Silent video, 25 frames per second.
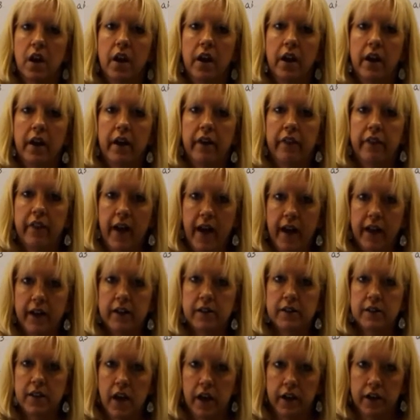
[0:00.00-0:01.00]
and that
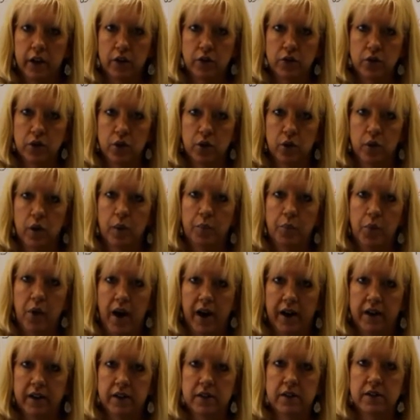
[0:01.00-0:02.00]
is how you do a
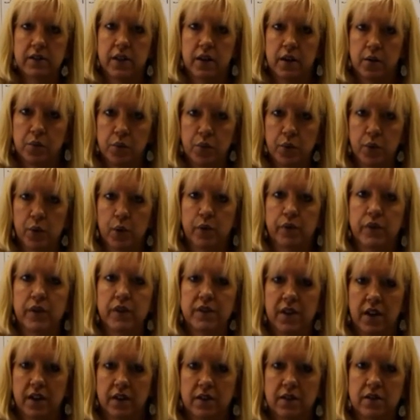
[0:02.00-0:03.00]
practiced and improved
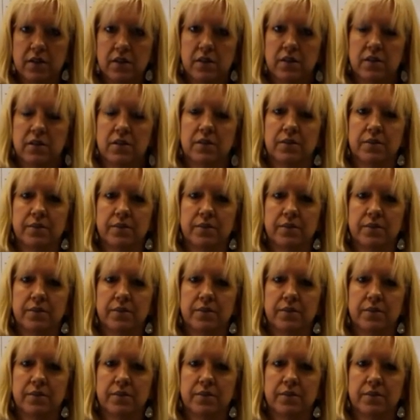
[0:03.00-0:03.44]
sentence.